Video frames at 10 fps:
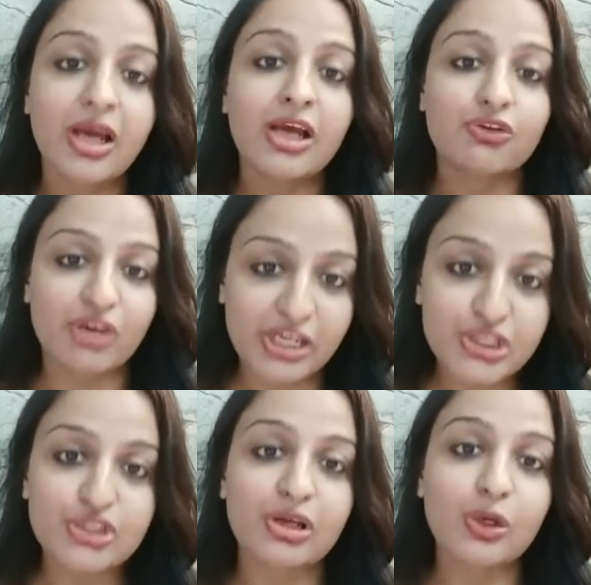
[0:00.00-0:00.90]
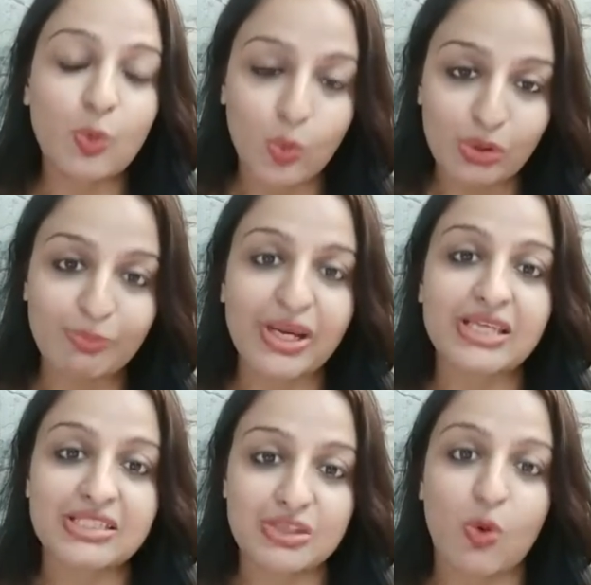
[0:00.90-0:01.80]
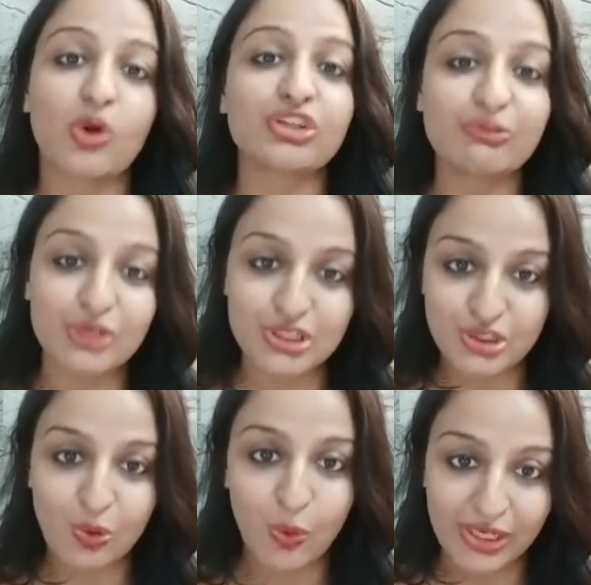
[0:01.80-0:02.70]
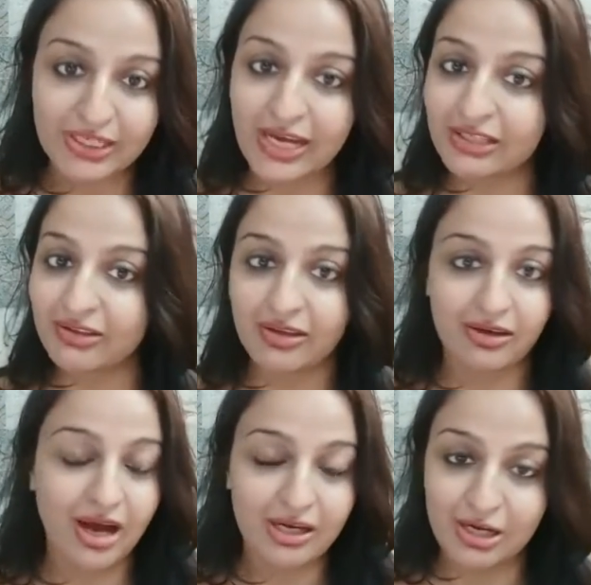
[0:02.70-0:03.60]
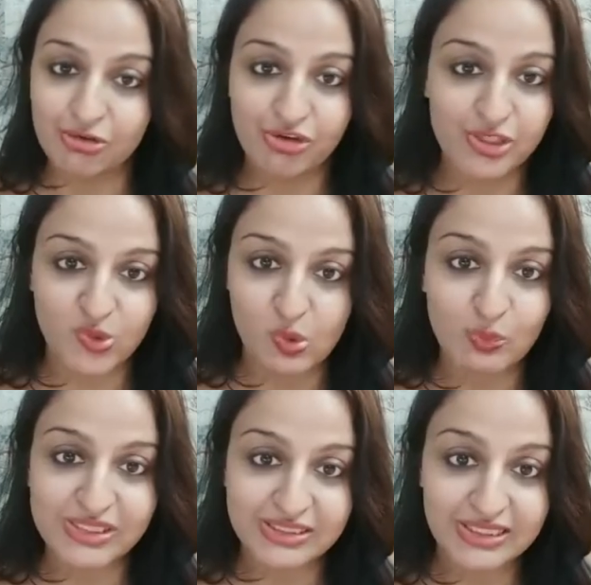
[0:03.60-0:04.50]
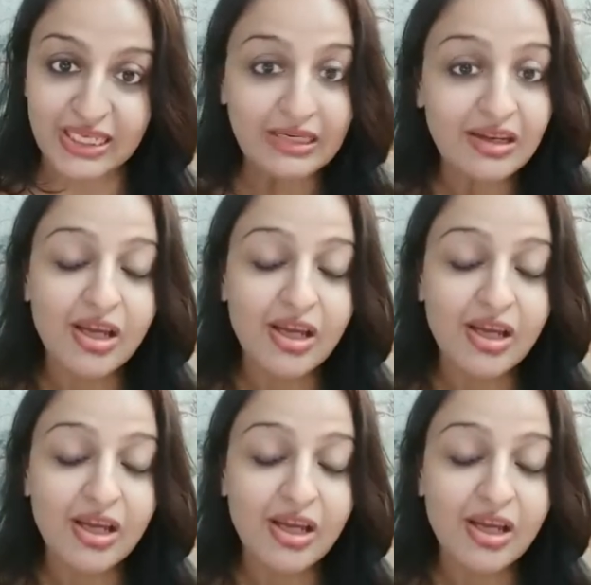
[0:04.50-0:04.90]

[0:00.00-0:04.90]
traditional cold pressed or the virgin oil that our country has always seen.